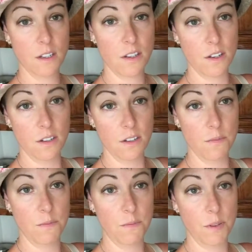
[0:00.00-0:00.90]

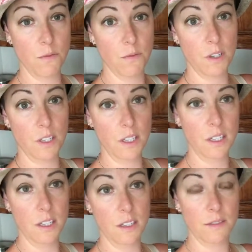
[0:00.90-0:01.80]
could be
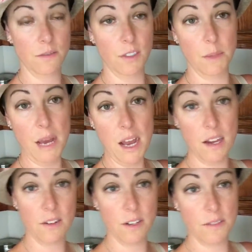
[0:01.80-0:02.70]
really
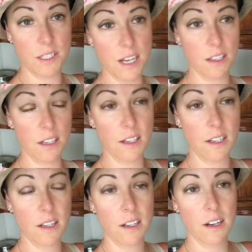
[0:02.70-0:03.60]
bad or even deadly.
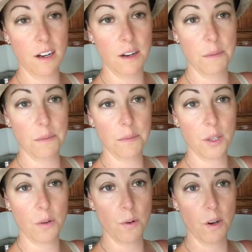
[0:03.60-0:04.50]

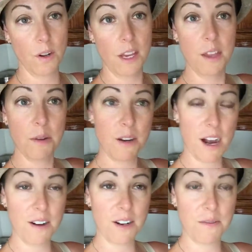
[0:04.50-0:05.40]
Or the other way
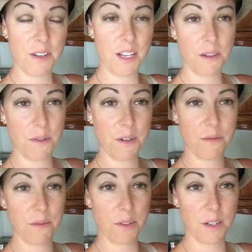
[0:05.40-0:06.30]
around, if you get the one
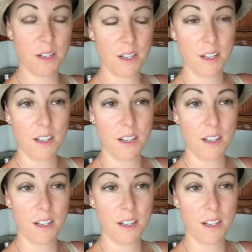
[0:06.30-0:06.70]
for